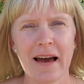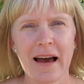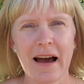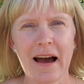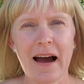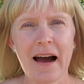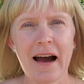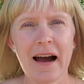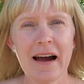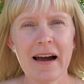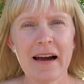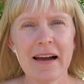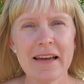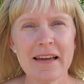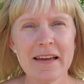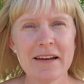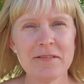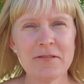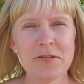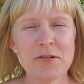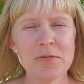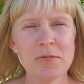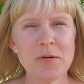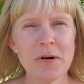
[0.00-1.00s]
Hi
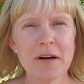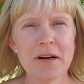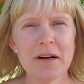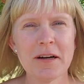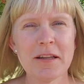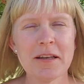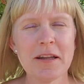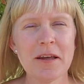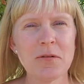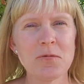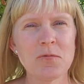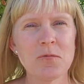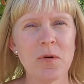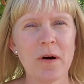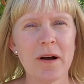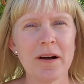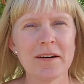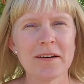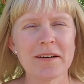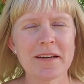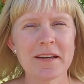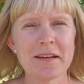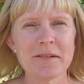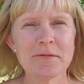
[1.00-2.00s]
everyone, and
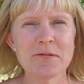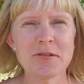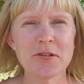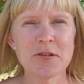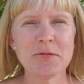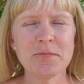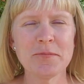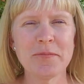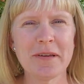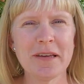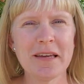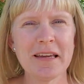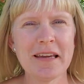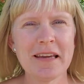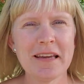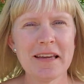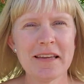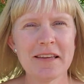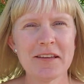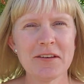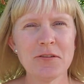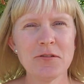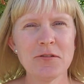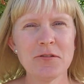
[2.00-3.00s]
welcome to
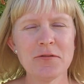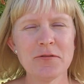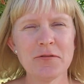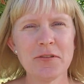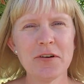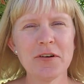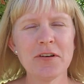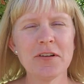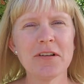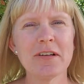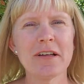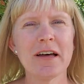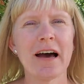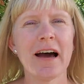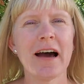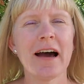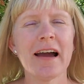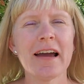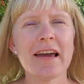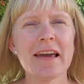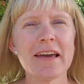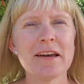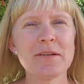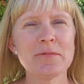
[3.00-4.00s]
Being Youthful.
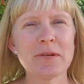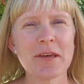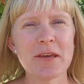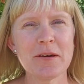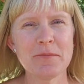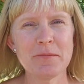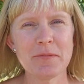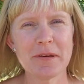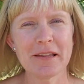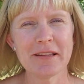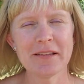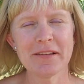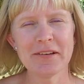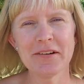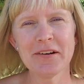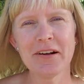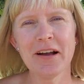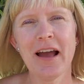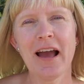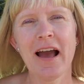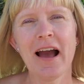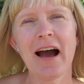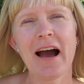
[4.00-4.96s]
I am Kim Beegler.